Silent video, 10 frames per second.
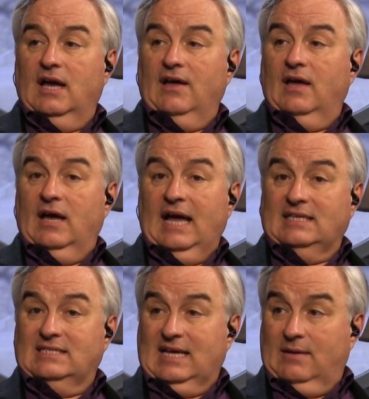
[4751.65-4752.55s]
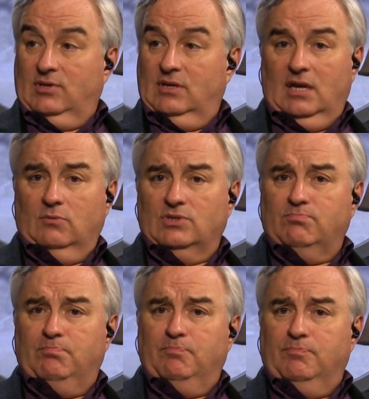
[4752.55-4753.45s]
I, I had salmon and it was
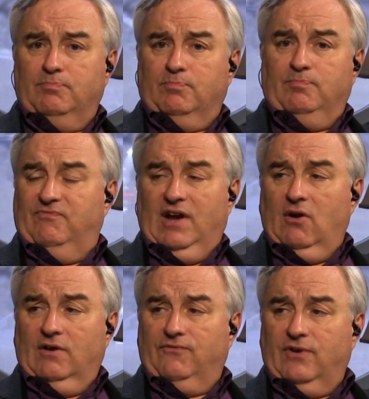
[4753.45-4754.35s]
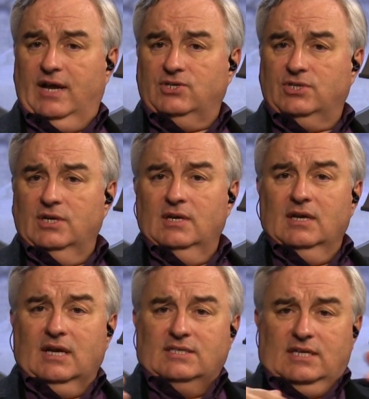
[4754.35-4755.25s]
very oh, fresh
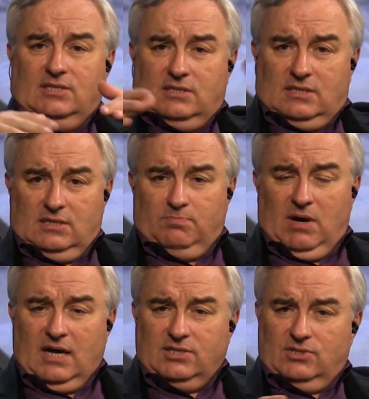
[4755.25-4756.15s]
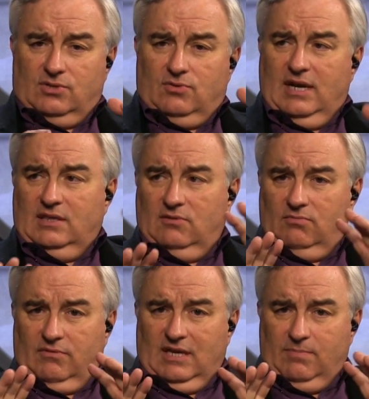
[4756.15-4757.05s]
because yeah. these boxes are great. They
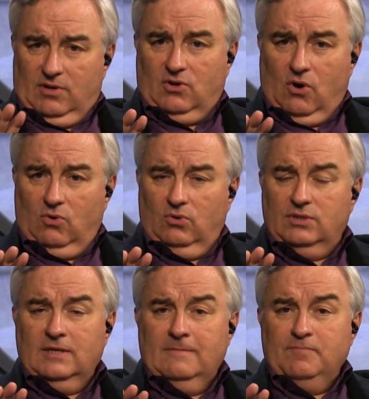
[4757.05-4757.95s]
keep it cold.